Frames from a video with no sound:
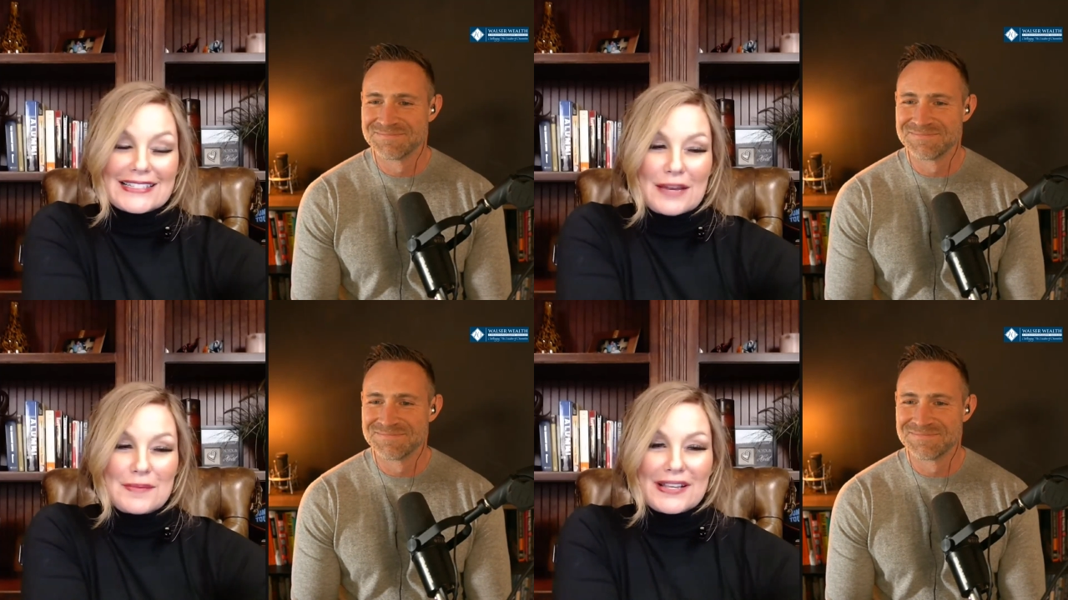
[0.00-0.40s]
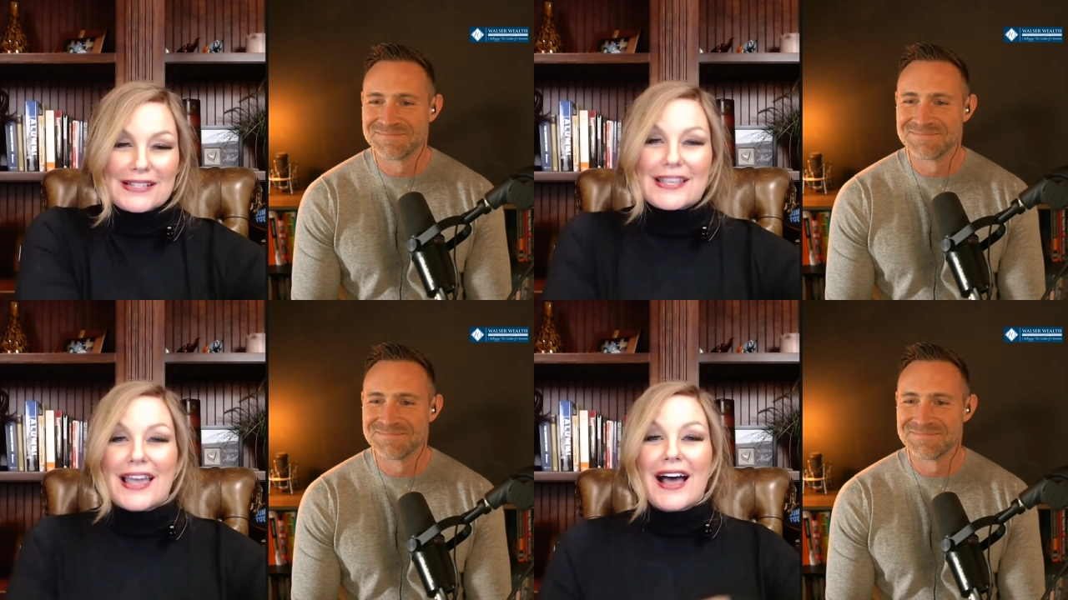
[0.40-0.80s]
Speaker 1: time because
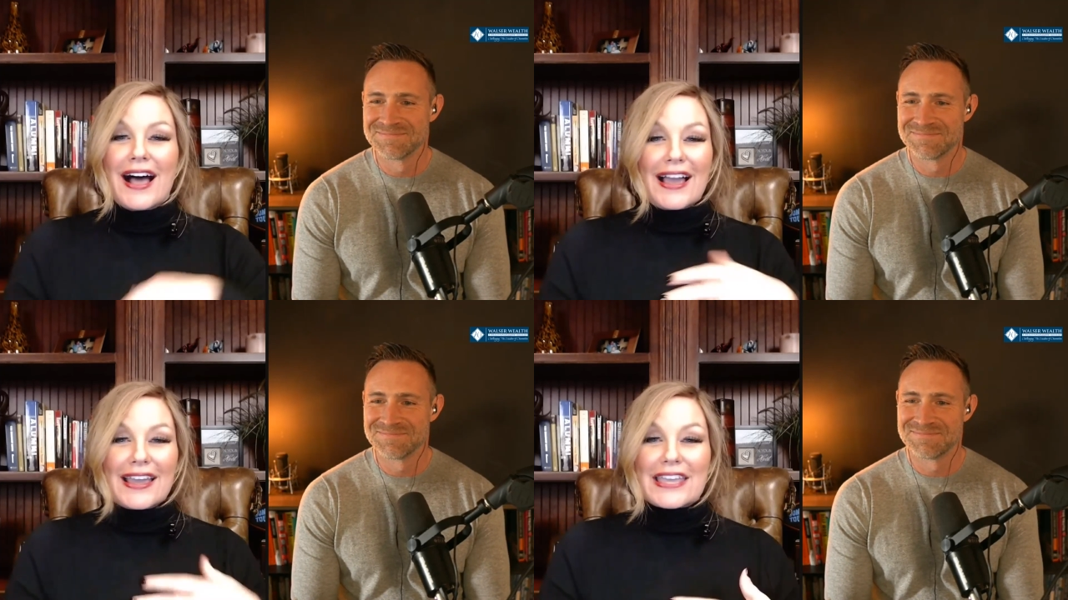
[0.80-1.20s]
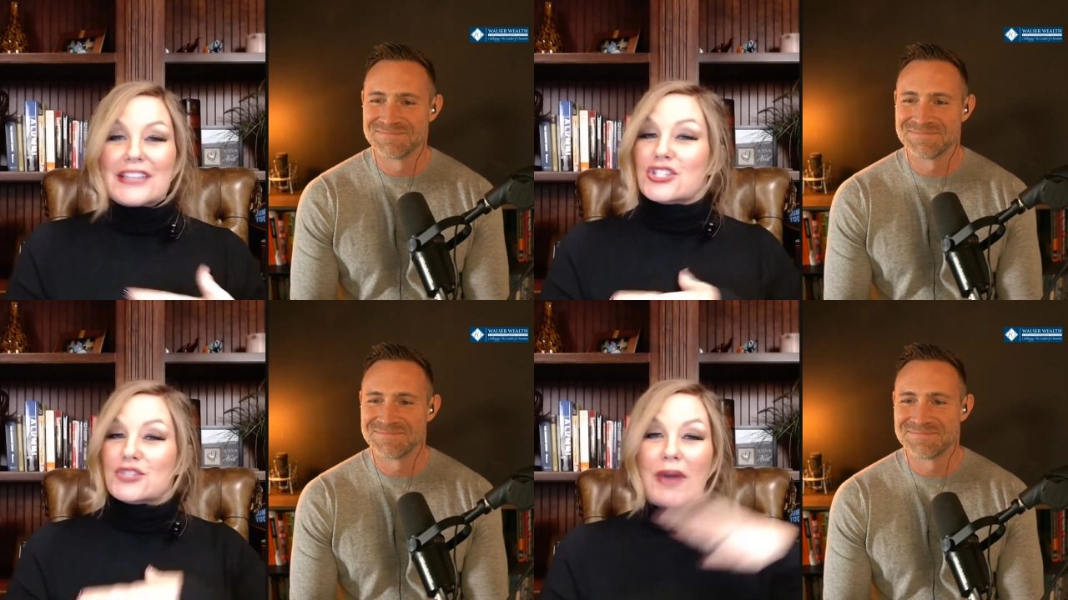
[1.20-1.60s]
I can just
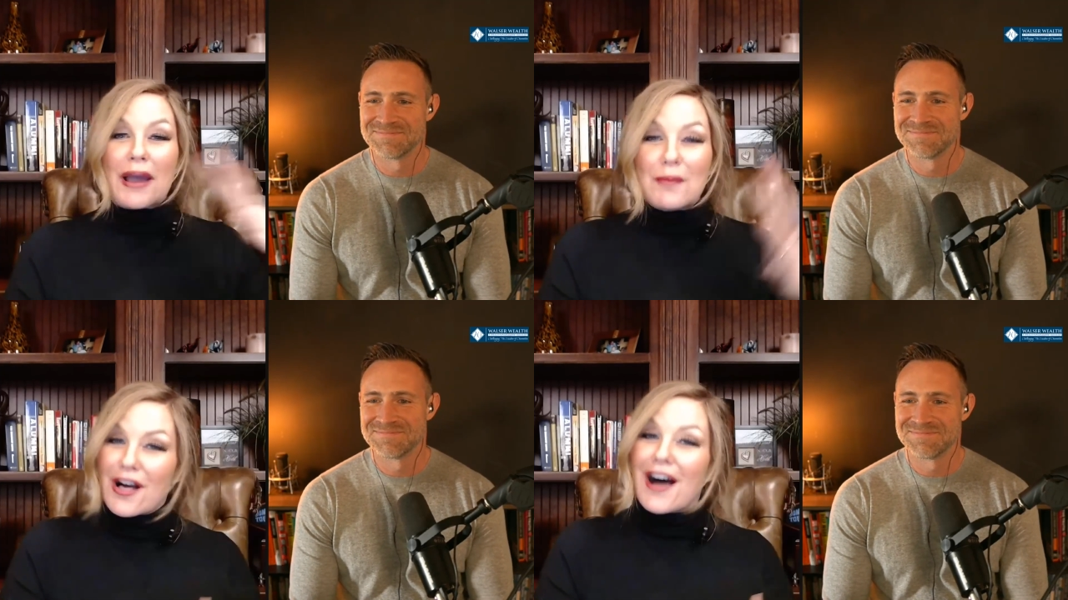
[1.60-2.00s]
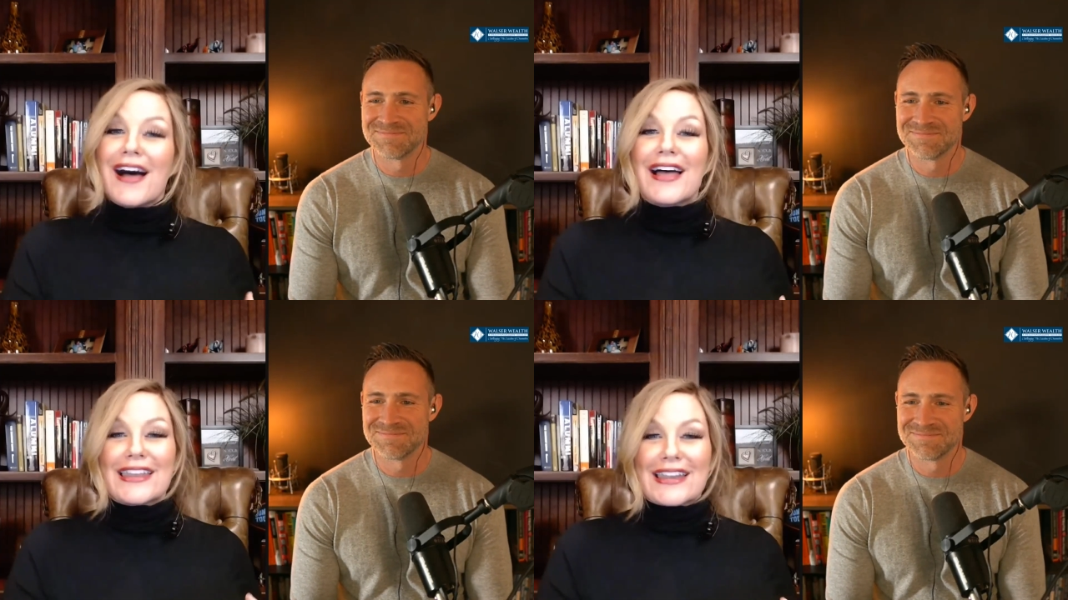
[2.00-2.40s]
ramble on
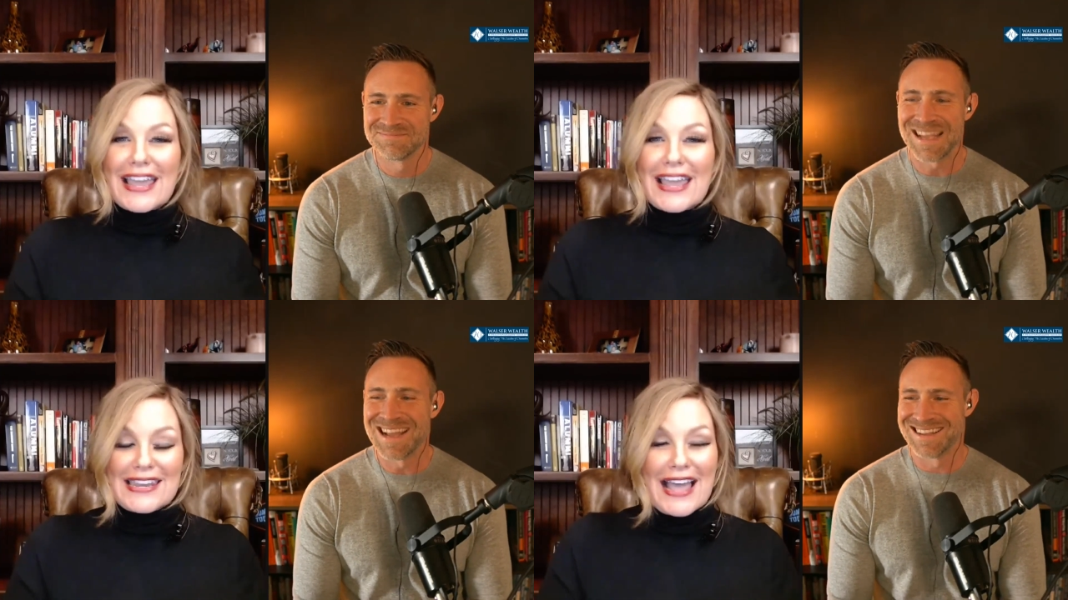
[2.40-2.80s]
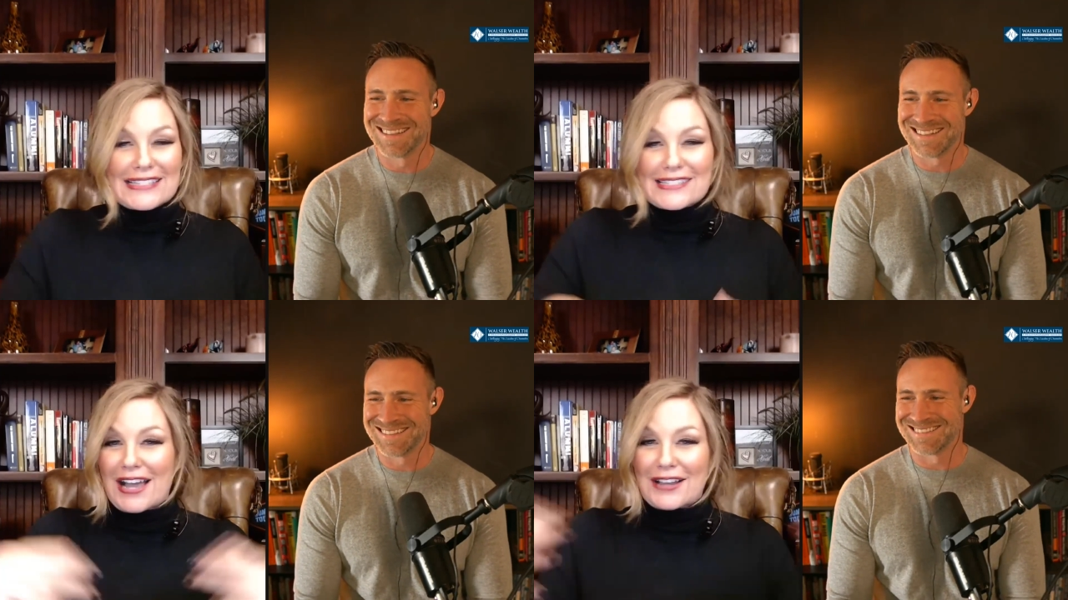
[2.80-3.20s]
and I cannot
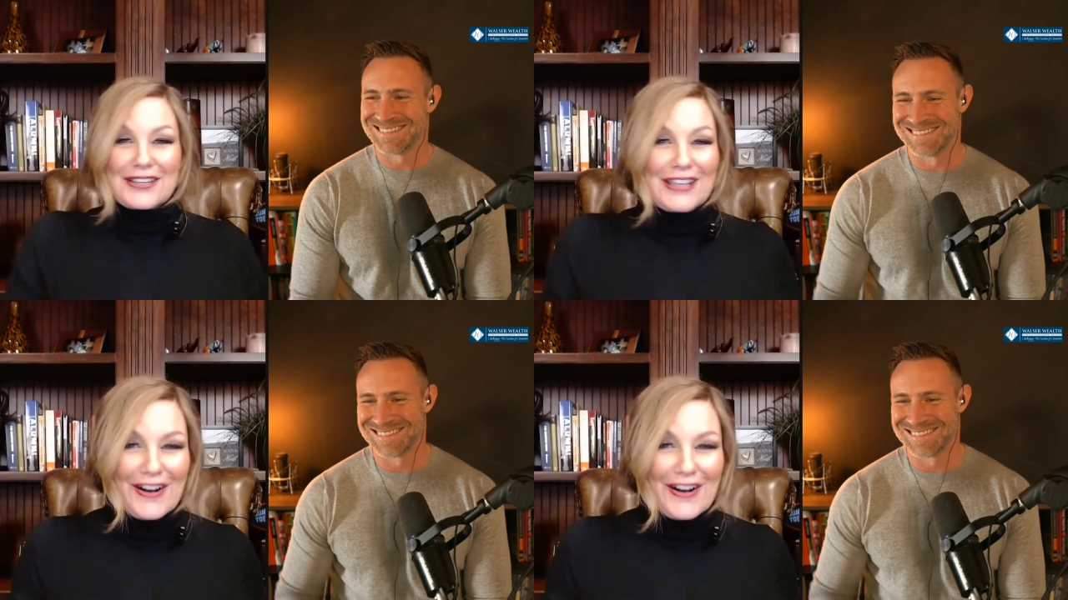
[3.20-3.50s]
not, you know.